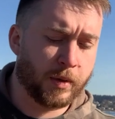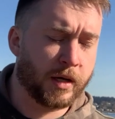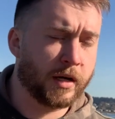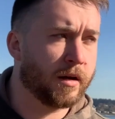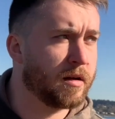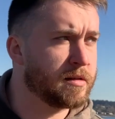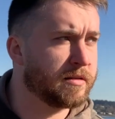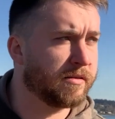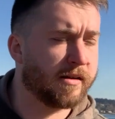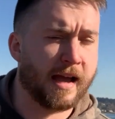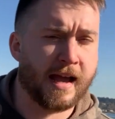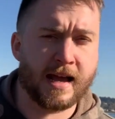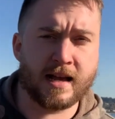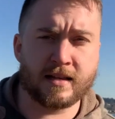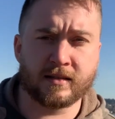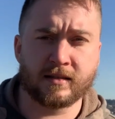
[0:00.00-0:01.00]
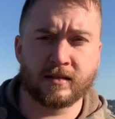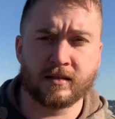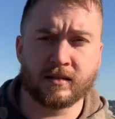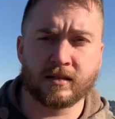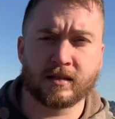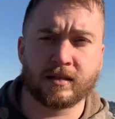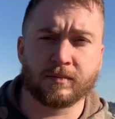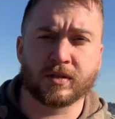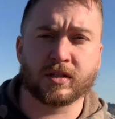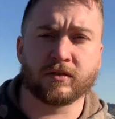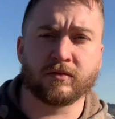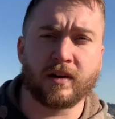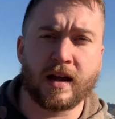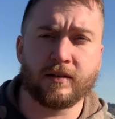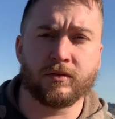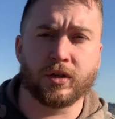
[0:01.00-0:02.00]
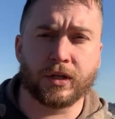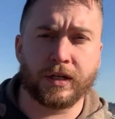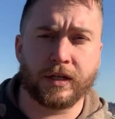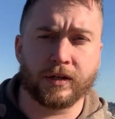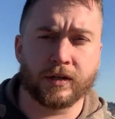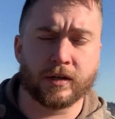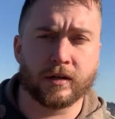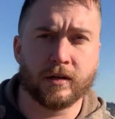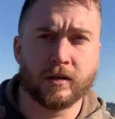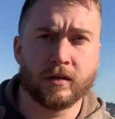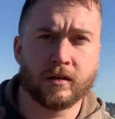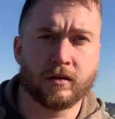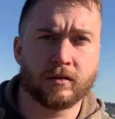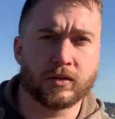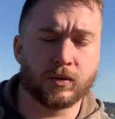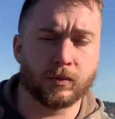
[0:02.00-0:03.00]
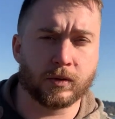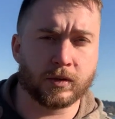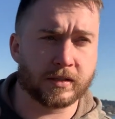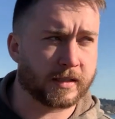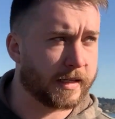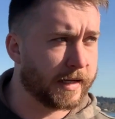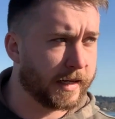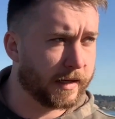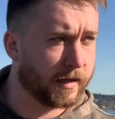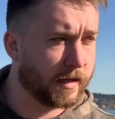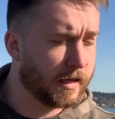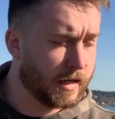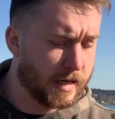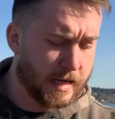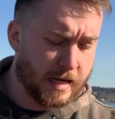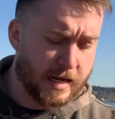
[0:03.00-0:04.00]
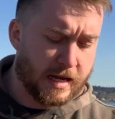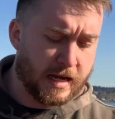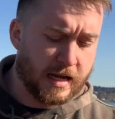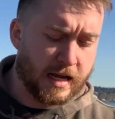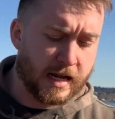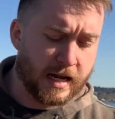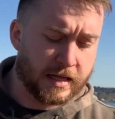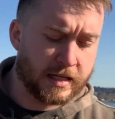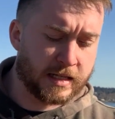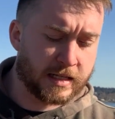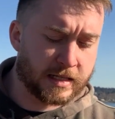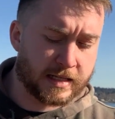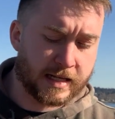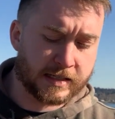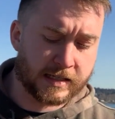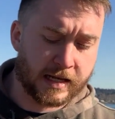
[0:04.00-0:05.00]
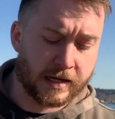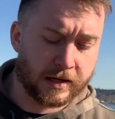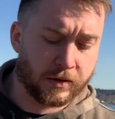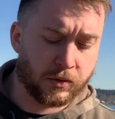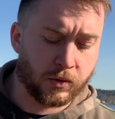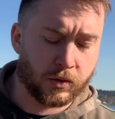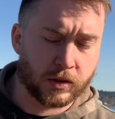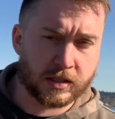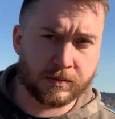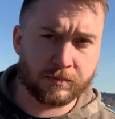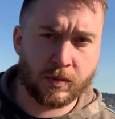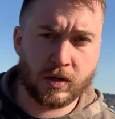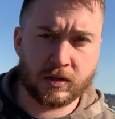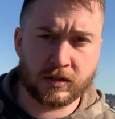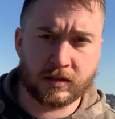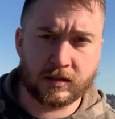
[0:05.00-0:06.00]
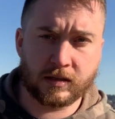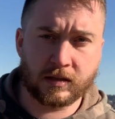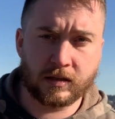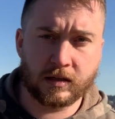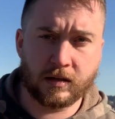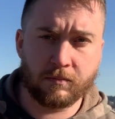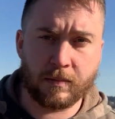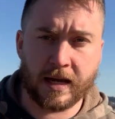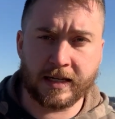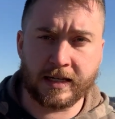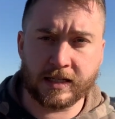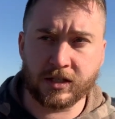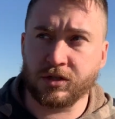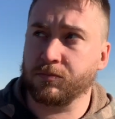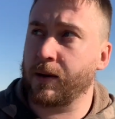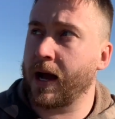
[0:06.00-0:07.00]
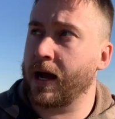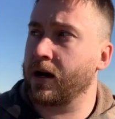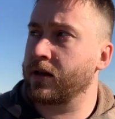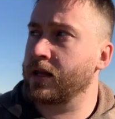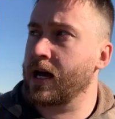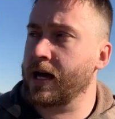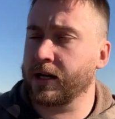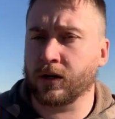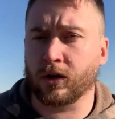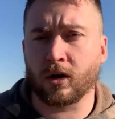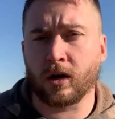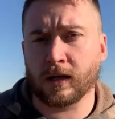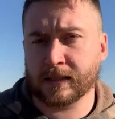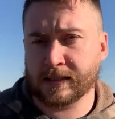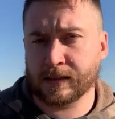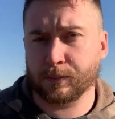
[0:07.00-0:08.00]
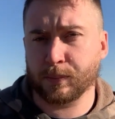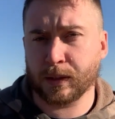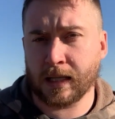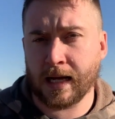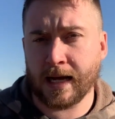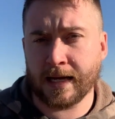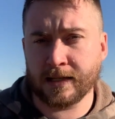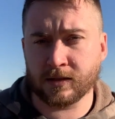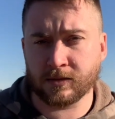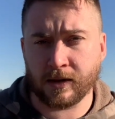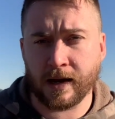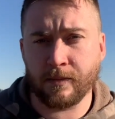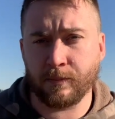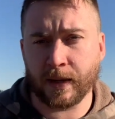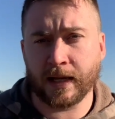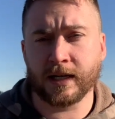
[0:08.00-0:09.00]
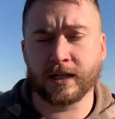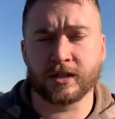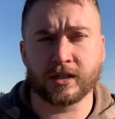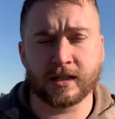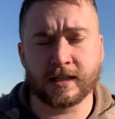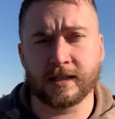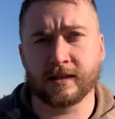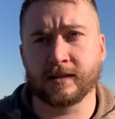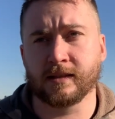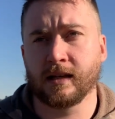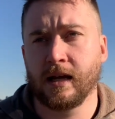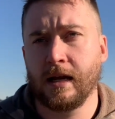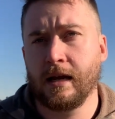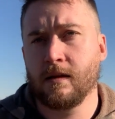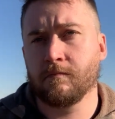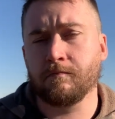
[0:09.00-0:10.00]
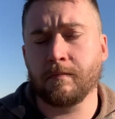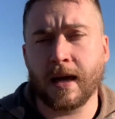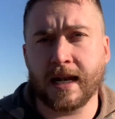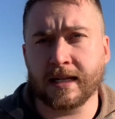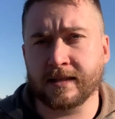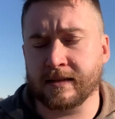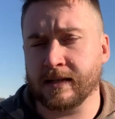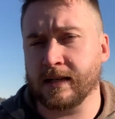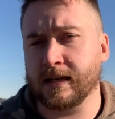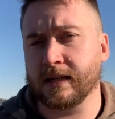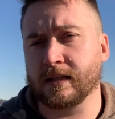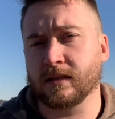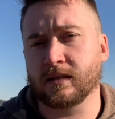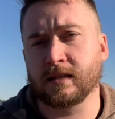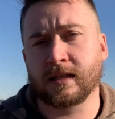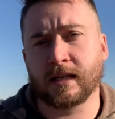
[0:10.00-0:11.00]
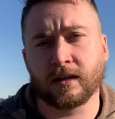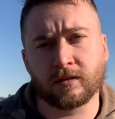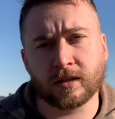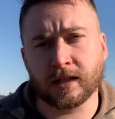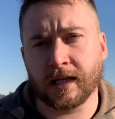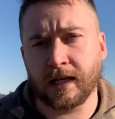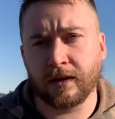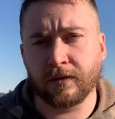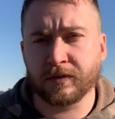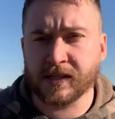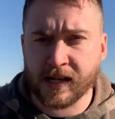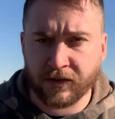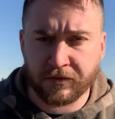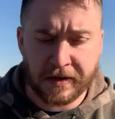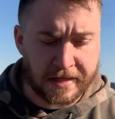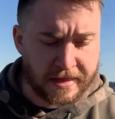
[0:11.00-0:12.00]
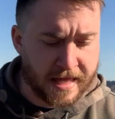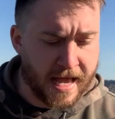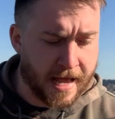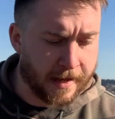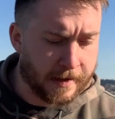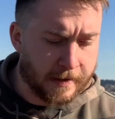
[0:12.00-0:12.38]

it also has some survival gear tools in it. And I think that that's kind of cool because most med kits you buy online are all supplies, right? Bandages, medicines, sting relief, stuff like that.